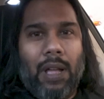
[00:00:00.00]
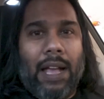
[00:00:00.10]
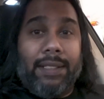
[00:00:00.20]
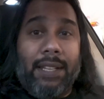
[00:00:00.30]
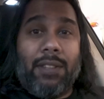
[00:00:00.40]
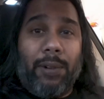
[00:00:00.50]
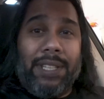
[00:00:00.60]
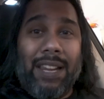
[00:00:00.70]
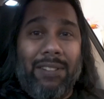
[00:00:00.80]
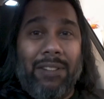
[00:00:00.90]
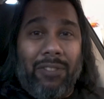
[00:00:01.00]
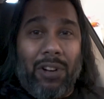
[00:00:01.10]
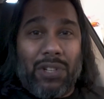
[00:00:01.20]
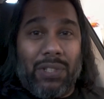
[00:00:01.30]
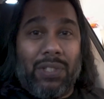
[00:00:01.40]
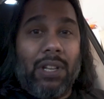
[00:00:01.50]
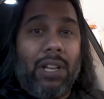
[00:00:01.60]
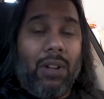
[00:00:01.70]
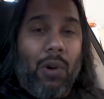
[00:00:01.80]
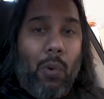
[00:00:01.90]
And these 370 versions
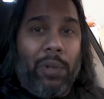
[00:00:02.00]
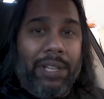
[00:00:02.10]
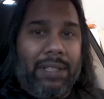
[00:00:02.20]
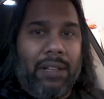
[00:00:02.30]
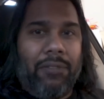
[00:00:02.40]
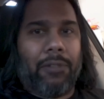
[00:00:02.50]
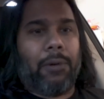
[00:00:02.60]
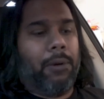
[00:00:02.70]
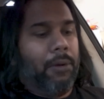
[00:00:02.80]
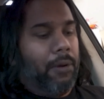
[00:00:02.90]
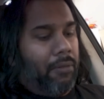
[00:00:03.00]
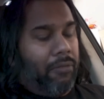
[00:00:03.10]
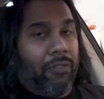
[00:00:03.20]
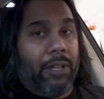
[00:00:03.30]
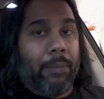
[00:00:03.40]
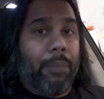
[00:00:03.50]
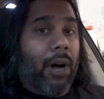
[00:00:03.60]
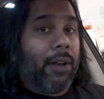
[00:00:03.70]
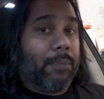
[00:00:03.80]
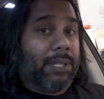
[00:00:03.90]
only differ for the
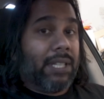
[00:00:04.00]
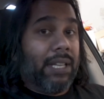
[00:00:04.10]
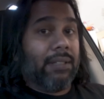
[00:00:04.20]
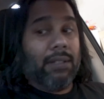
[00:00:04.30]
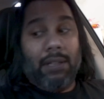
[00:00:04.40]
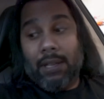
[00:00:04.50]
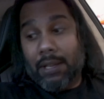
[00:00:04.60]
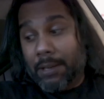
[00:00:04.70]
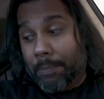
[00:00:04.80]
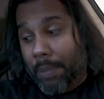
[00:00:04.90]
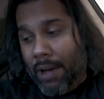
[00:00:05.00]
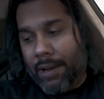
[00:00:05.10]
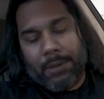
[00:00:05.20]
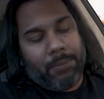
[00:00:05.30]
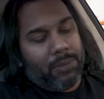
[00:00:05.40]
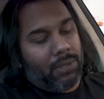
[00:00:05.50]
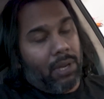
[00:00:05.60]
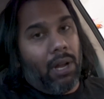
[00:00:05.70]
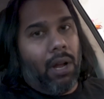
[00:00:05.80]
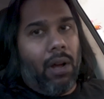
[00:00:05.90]
bottom seat. The bottoms
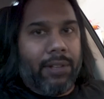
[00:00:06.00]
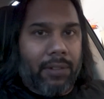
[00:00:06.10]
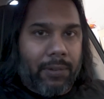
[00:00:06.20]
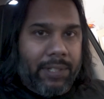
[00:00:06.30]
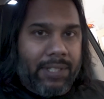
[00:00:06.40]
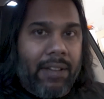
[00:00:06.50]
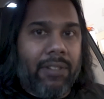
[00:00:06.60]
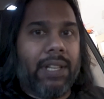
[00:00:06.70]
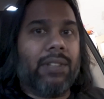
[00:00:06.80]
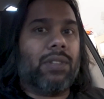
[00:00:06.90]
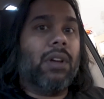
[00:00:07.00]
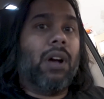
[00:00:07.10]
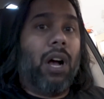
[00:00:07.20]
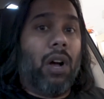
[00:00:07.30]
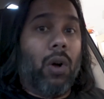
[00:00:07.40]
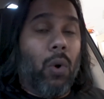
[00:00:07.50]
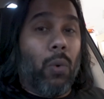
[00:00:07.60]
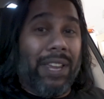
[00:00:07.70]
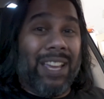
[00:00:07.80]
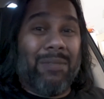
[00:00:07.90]
on the 370s are
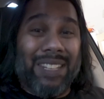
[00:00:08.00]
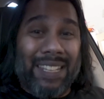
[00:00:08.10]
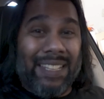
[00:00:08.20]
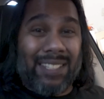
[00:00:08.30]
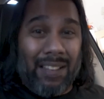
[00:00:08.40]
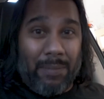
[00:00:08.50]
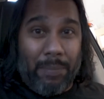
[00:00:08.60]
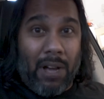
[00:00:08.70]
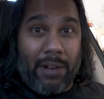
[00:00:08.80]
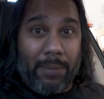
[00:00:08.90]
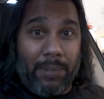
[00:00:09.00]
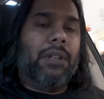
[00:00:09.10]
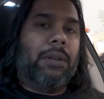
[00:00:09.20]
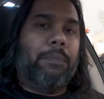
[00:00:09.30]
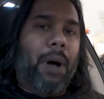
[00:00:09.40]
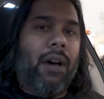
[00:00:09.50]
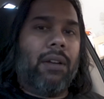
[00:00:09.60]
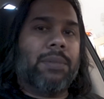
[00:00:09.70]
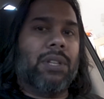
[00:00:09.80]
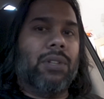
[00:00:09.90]
OEM Nissan bottoms. The
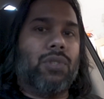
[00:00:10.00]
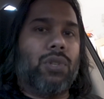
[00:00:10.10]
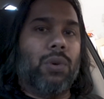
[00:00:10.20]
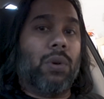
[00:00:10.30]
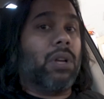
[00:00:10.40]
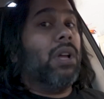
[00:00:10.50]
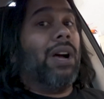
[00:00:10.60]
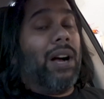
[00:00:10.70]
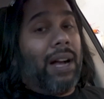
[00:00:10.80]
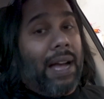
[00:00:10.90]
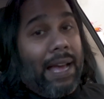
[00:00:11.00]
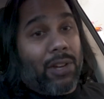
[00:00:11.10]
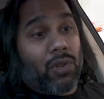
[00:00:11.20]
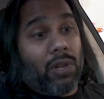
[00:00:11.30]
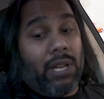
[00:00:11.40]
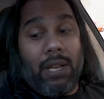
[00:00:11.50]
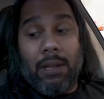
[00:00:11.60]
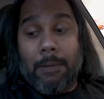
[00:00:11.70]
bottoms on the Juke are actually